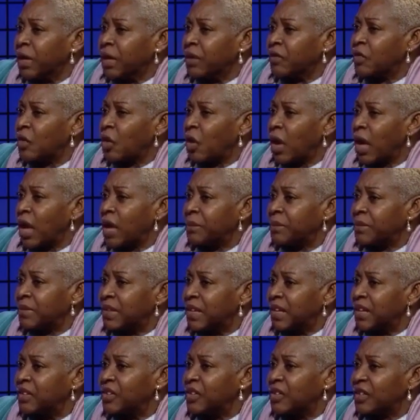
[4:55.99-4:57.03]
So I'm
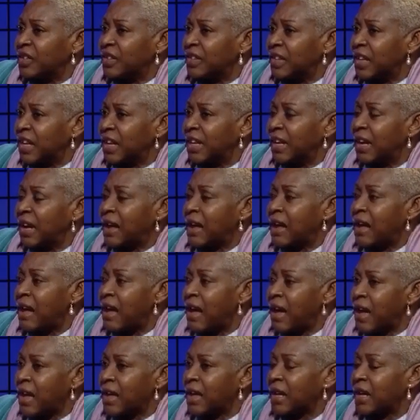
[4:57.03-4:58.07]
saying to say,
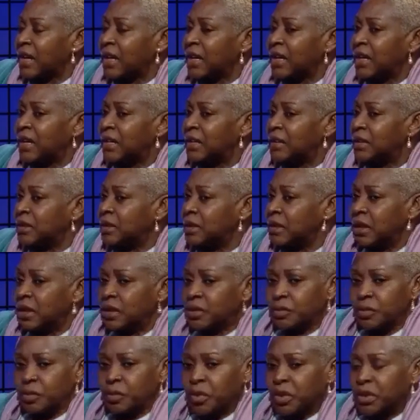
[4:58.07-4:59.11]

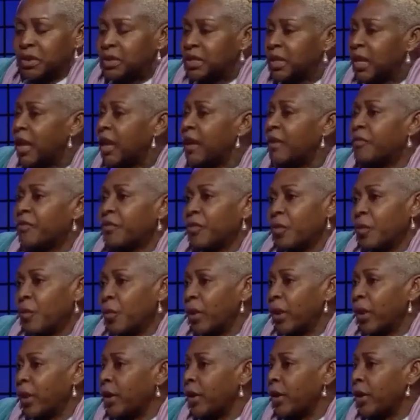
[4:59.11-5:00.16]
it was
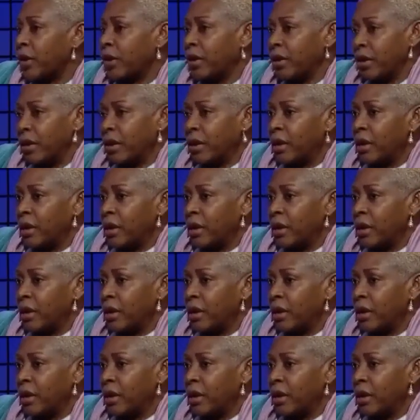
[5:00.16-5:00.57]
everywhere